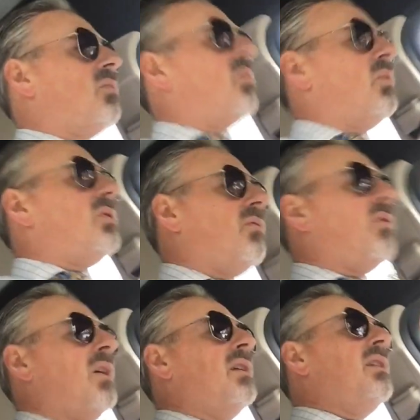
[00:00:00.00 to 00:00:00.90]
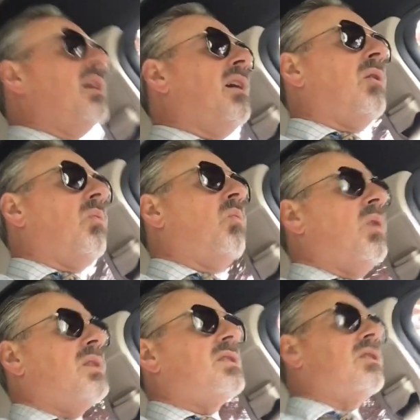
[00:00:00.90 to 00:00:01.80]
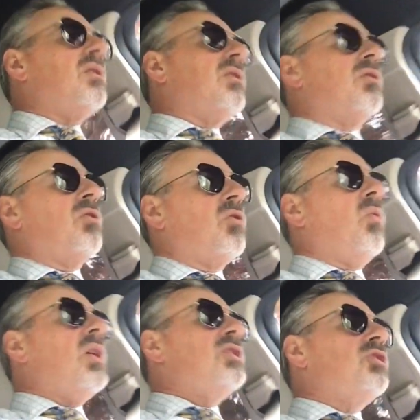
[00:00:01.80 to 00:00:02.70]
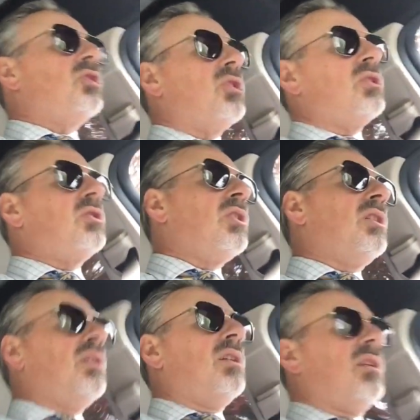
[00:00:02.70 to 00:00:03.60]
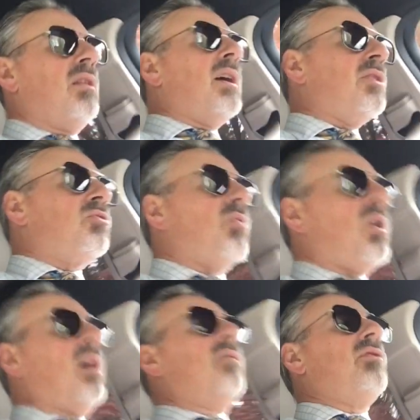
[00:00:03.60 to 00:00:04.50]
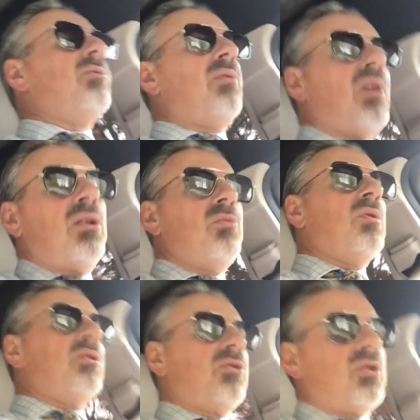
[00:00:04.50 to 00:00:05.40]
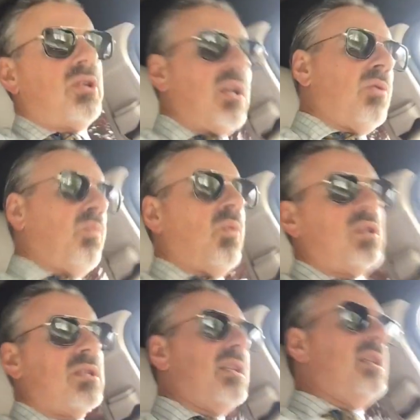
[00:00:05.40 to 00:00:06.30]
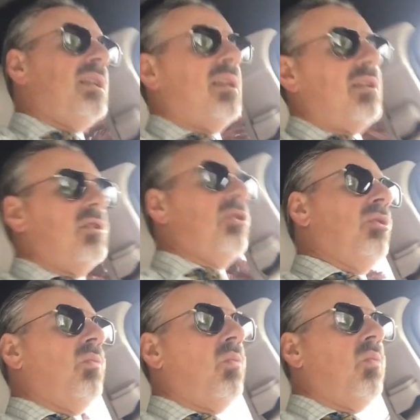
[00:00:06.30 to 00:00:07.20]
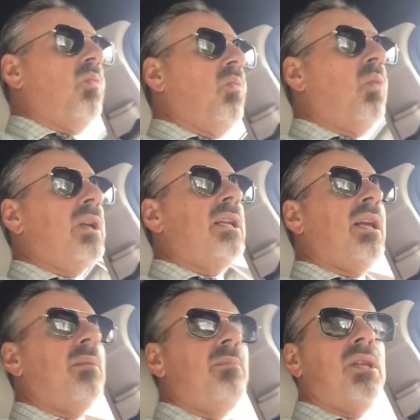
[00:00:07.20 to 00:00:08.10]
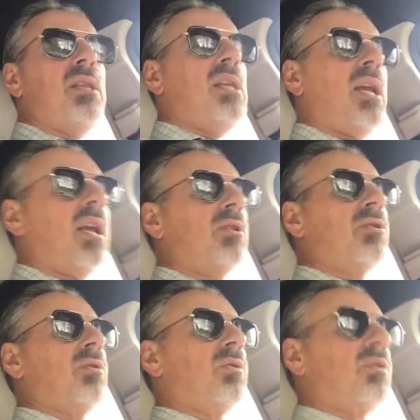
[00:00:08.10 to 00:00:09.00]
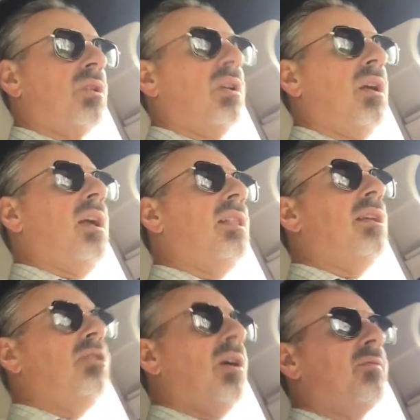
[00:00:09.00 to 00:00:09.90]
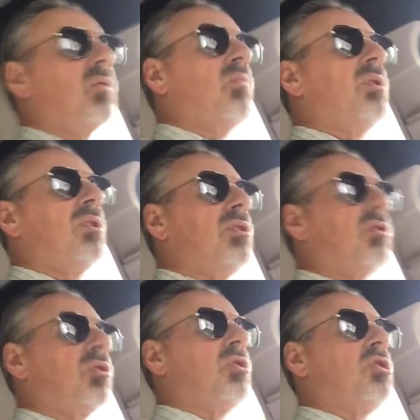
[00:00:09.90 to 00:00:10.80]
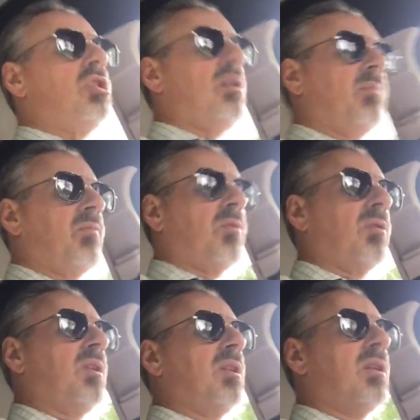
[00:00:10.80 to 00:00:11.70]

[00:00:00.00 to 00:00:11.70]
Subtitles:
when you find out what's the questions that drive you, then you understand what's the, what can be the answers. And then you have to really search deep for the